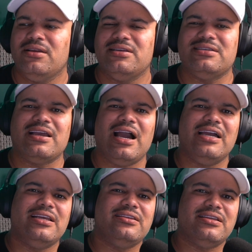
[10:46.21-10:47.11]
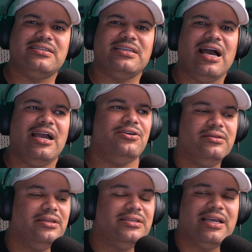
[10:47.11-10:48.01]
There's a guy that does tile,
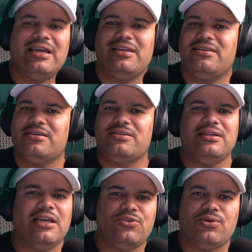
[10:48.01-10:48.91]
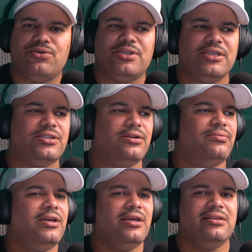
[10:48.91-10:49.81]
there's a guy that does the electrical
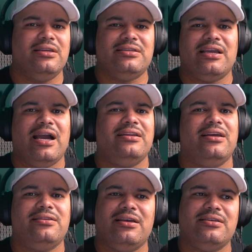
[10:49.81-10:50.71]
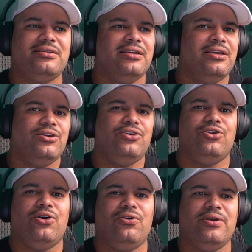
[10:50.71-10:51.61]
system, there's a guy that does, you
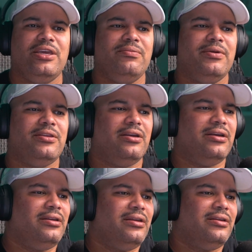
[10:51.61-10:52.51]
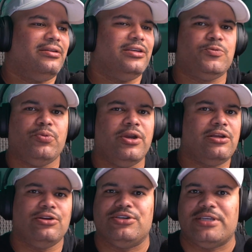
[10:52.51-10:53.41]
know, even the, the
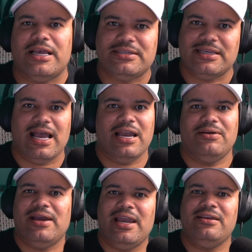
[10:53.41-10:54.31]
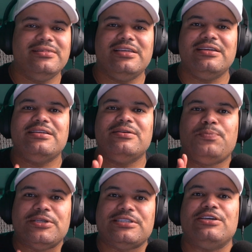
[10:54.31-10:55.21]
sprinklers outside, right? There's a
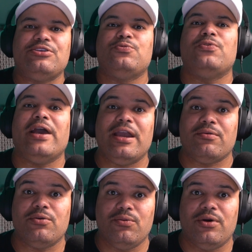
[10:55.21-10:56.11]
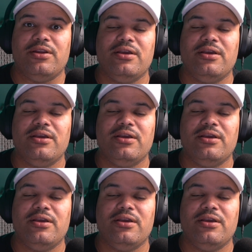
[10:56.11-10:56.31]
position for everyone.